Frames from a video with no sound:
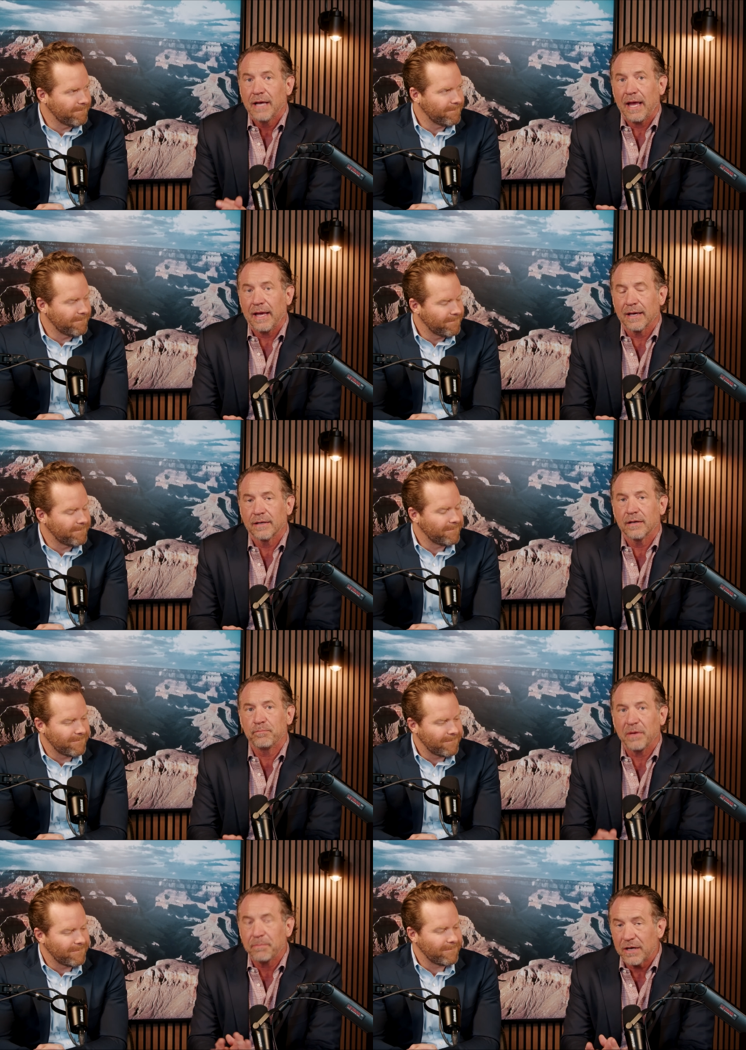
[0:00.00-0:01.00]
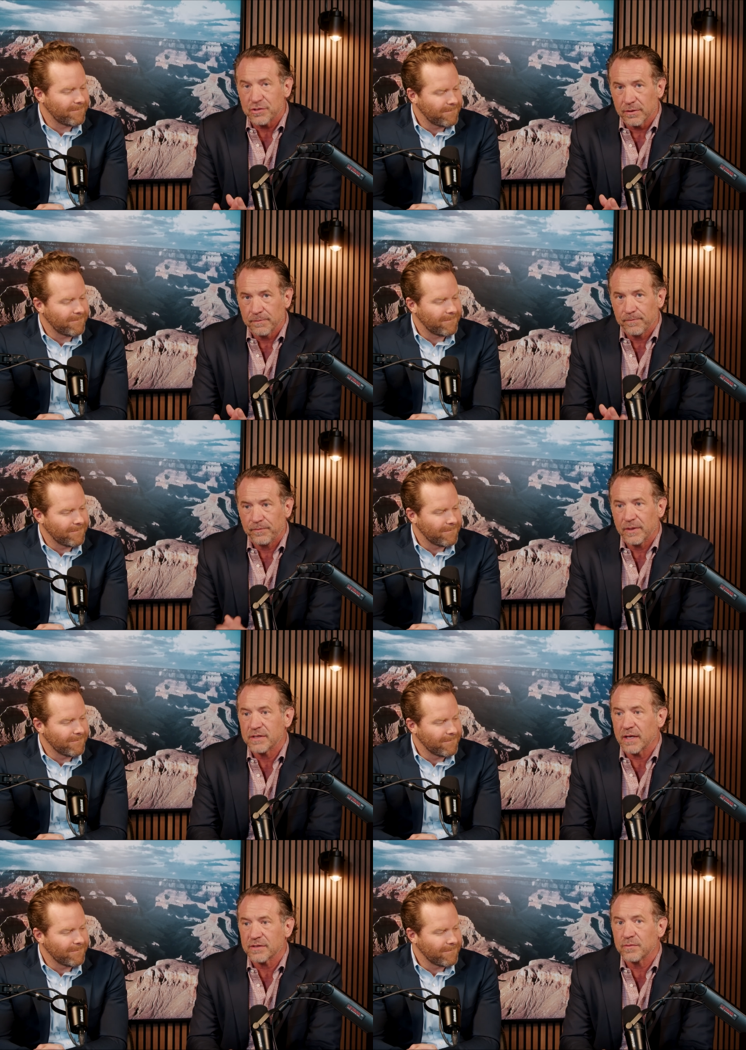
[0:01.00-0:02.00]
Speaker 1: and be patient. It
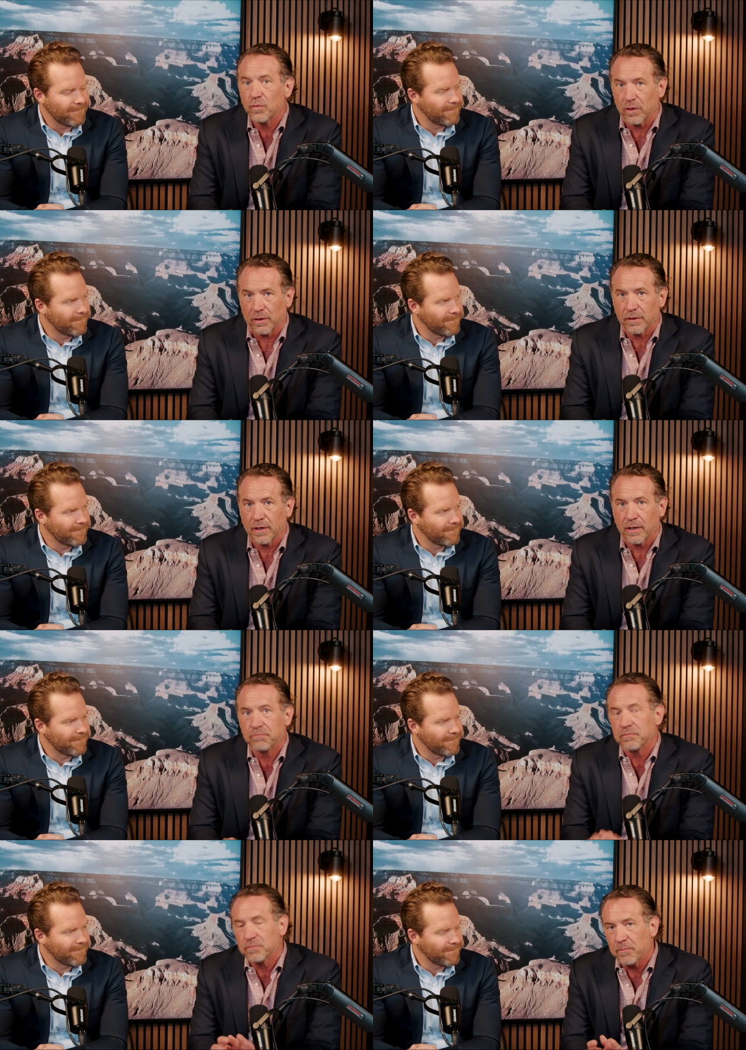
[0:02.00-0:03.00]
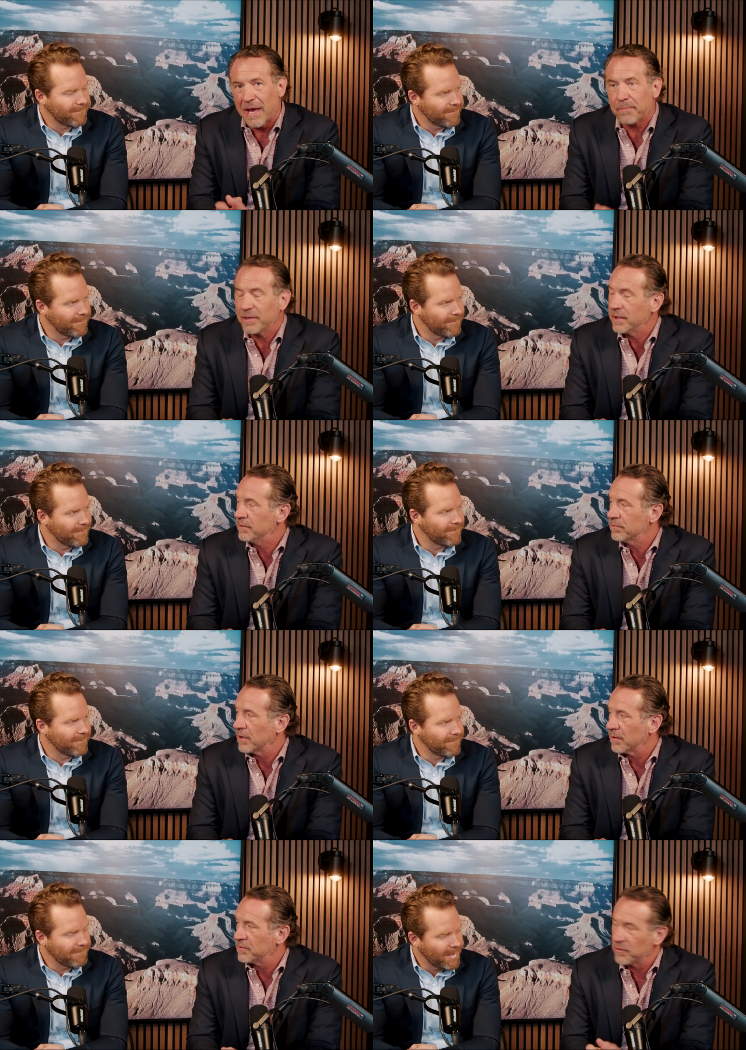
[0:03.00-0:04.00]
takes some work. You got to map it.
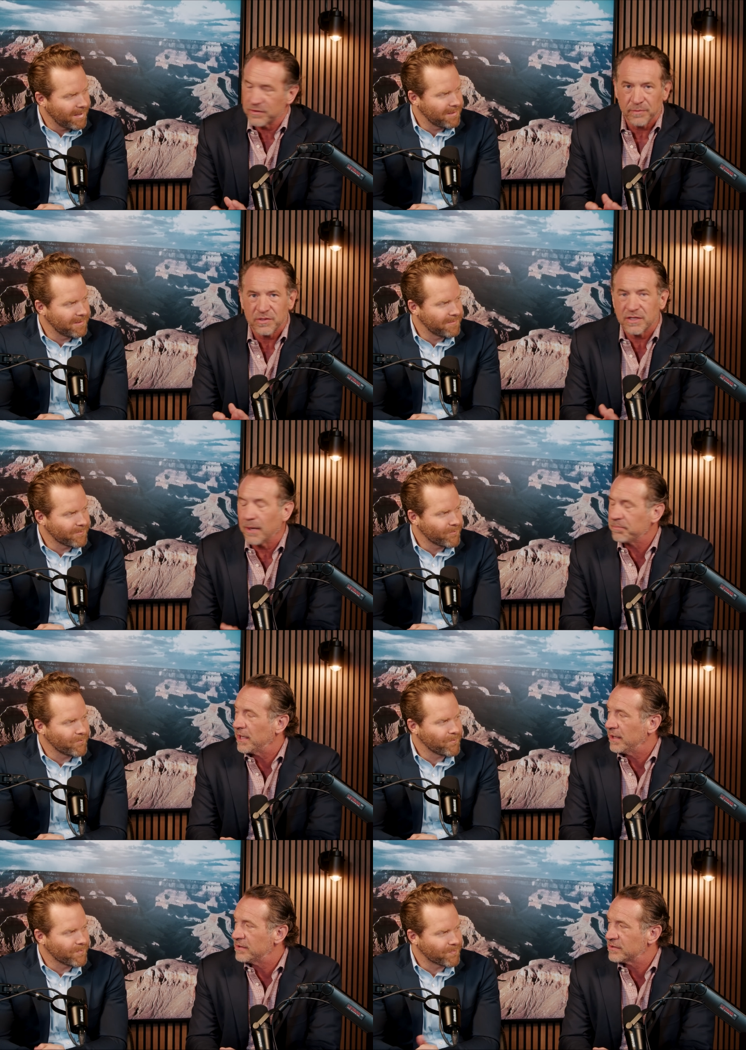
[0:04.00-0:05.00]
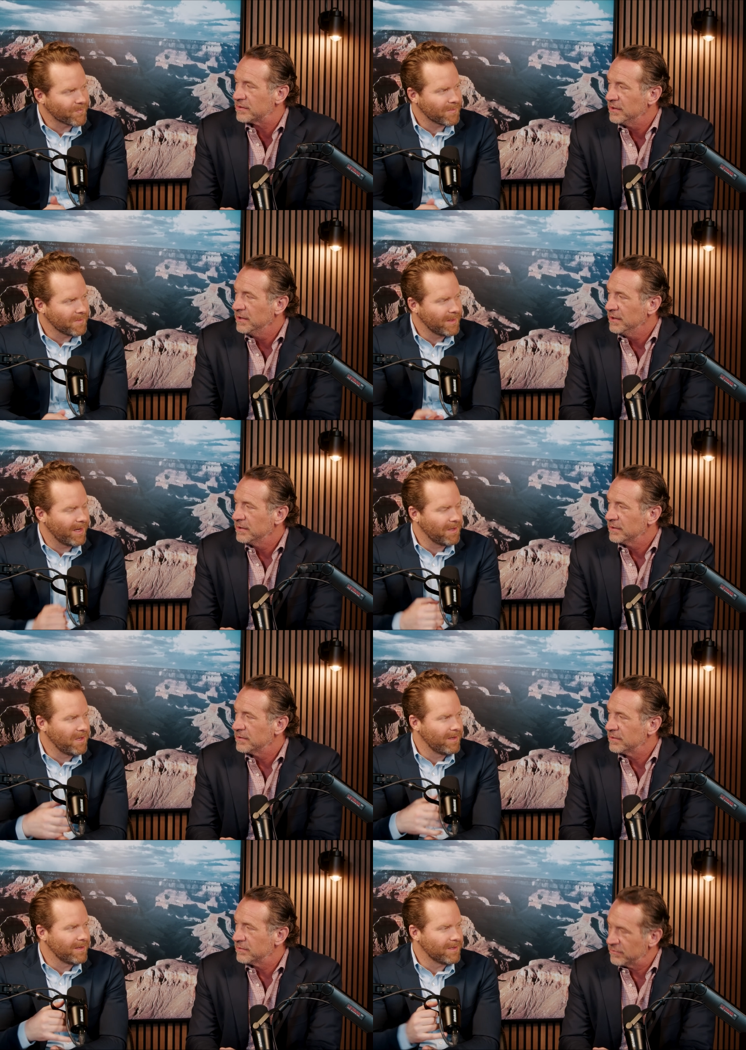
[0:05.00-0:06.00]
Got to deal yeah. with some stoplights. Yeah.
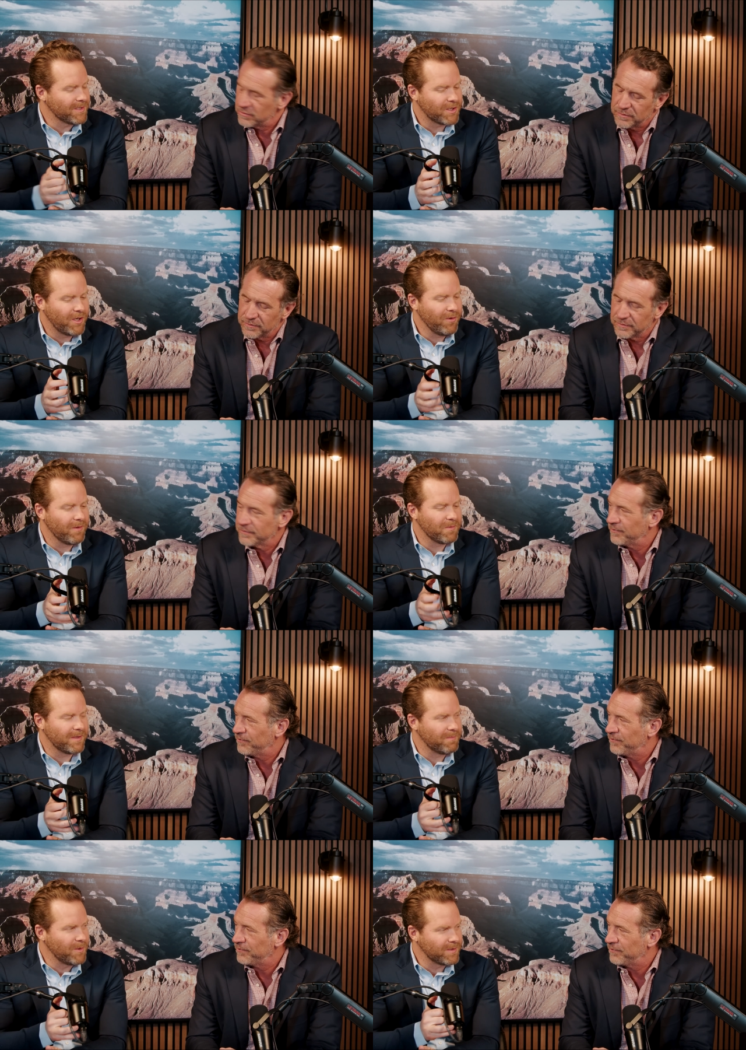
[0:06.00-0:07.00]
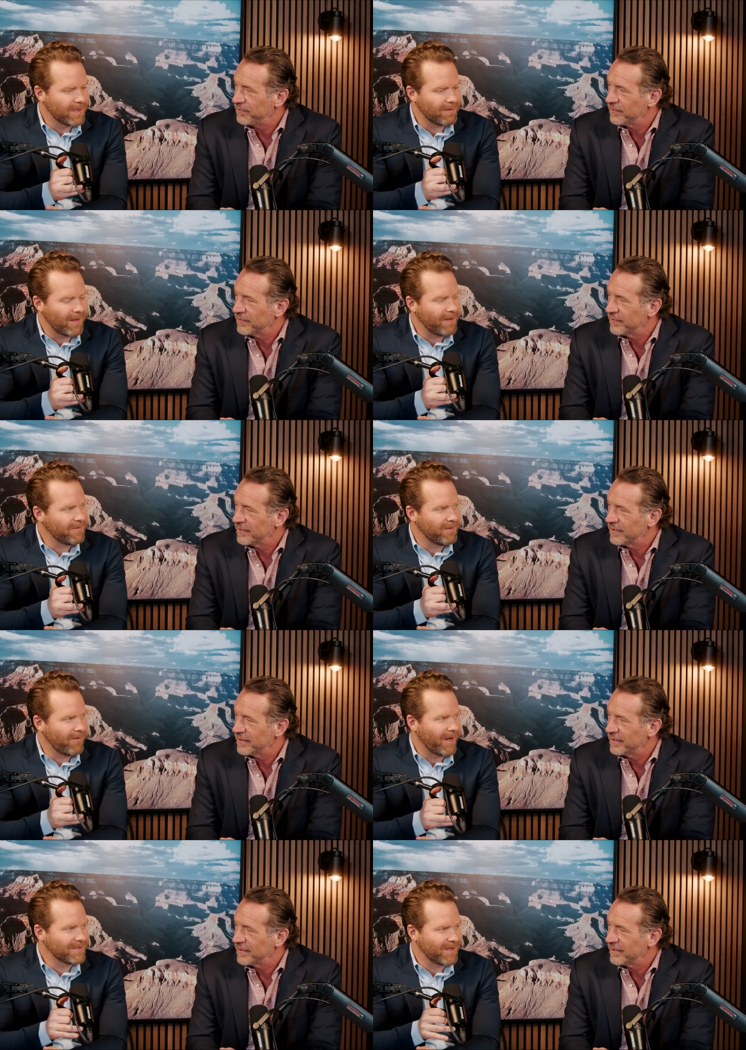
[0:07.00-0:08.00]
Speaker 2: Let's cue the, the music, Life in the
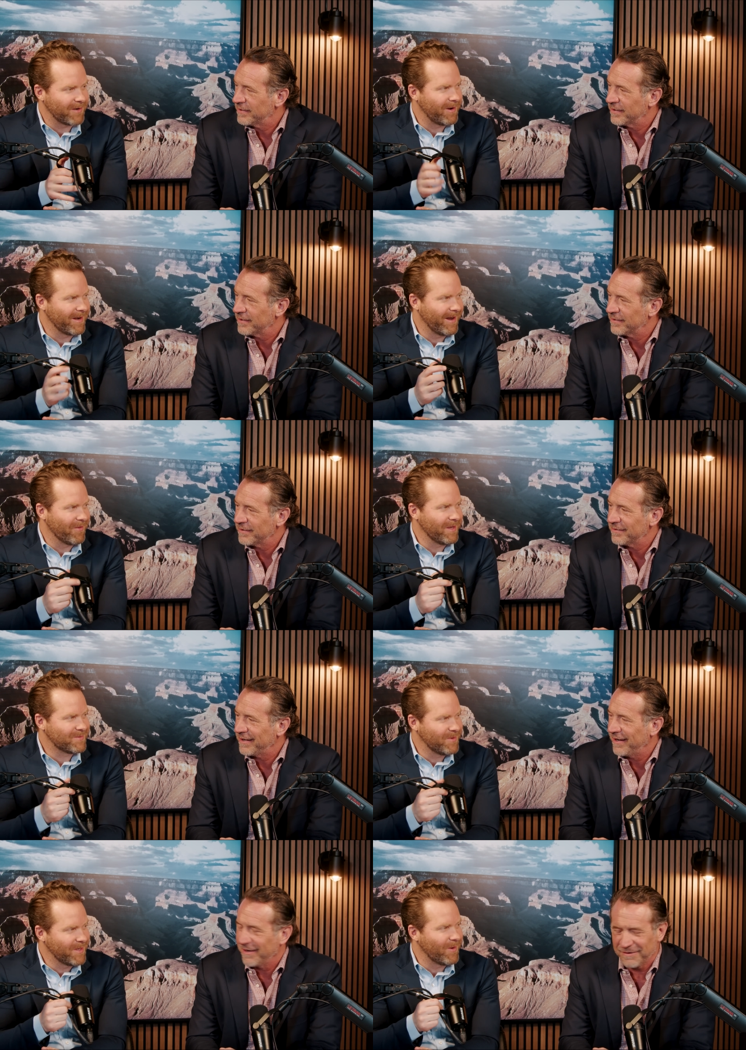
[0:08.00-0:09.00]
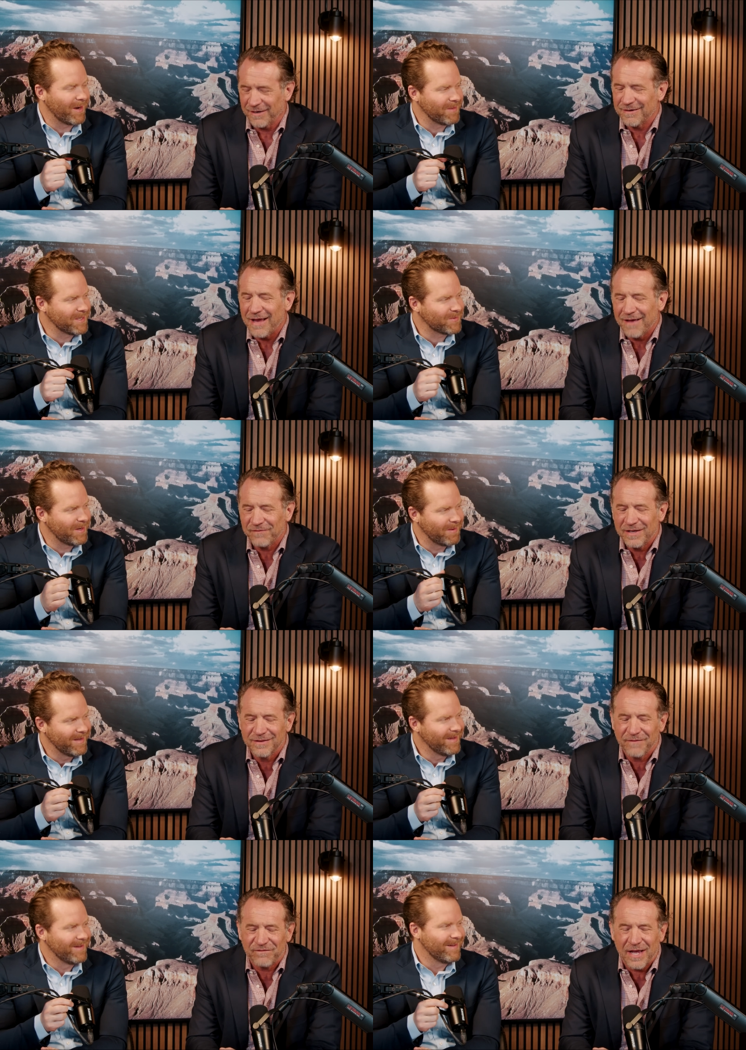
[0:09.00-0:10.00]
Fast Lane right now.
Speaker 1: That's yeah. what you want to be. Life
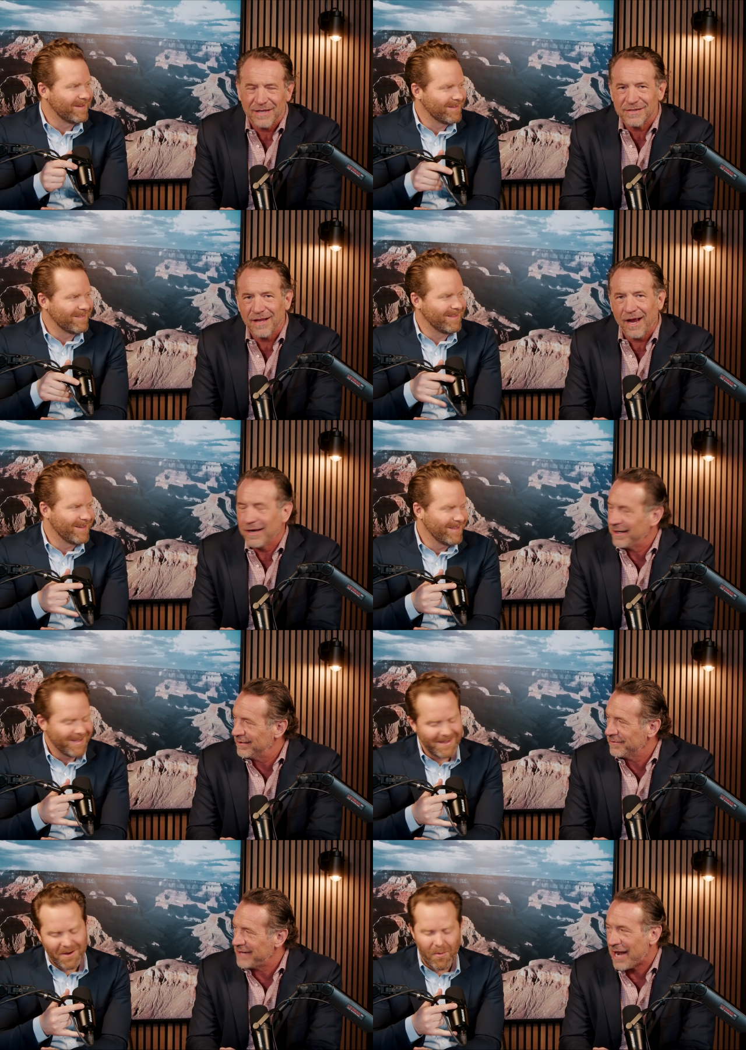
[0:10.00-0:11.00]
in the Fast Lane.